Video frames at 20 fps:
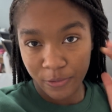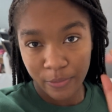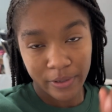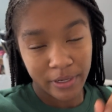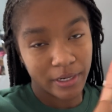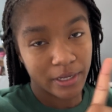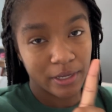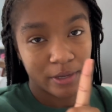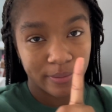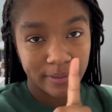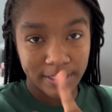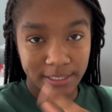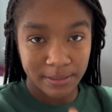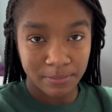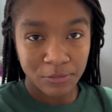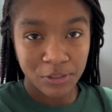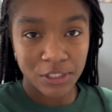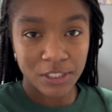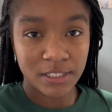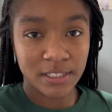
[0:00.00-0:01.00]
we're gonna go eat some
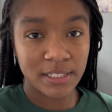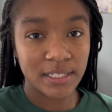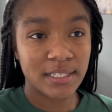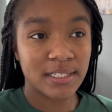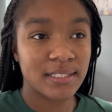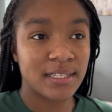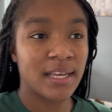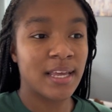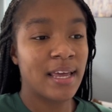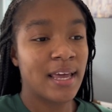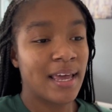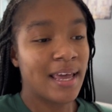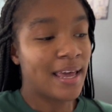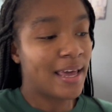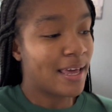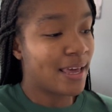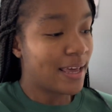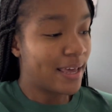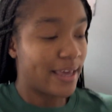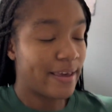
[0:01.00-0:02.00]
cheese sticks,
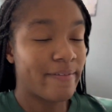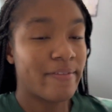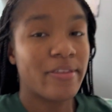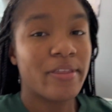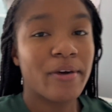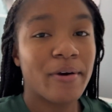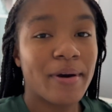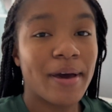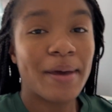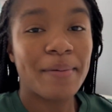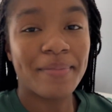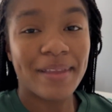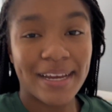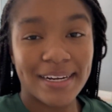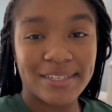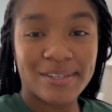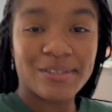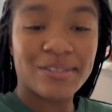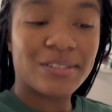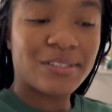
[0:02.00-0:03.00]
even though I'm
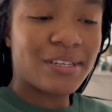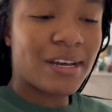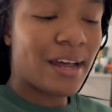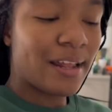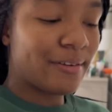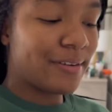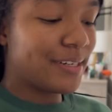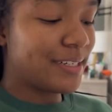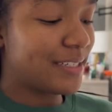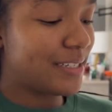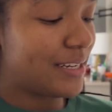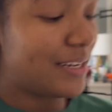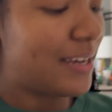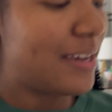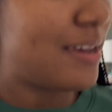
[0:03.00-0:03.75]
lactose intolerant.